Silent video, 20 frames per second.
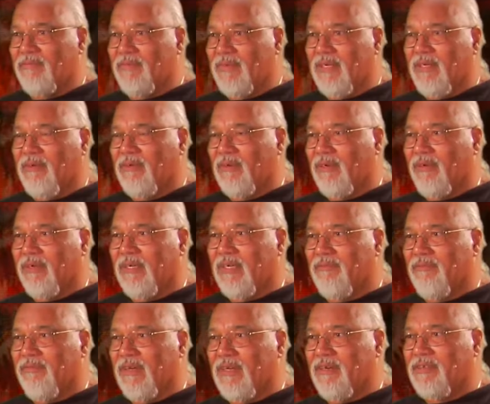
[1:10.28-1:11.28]
of the Iroquois
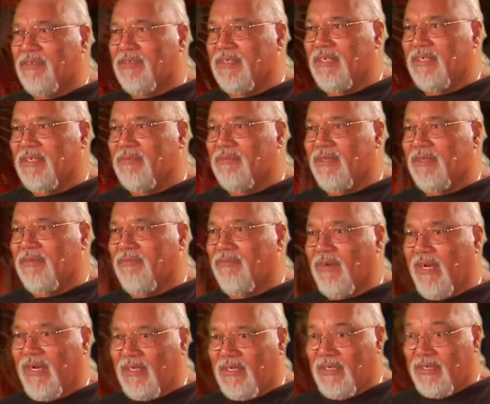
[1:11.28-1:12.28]
Confederacy is what
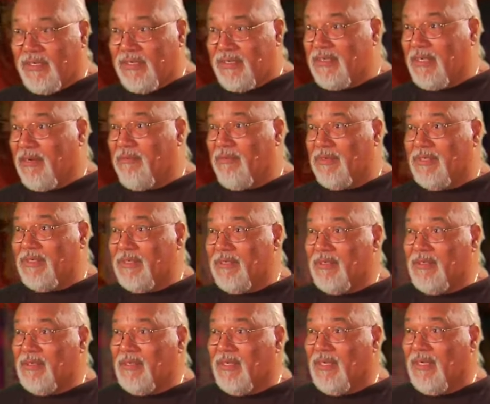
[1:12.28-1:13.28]
Franklin
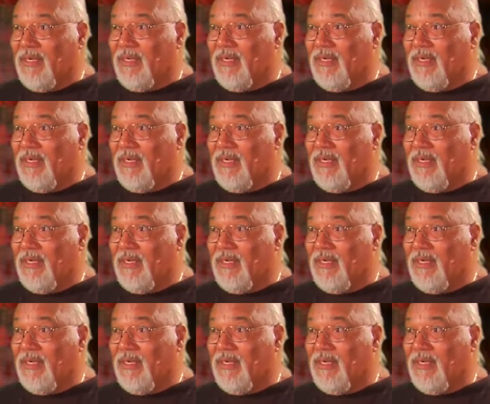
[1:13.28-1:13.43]
Jefferson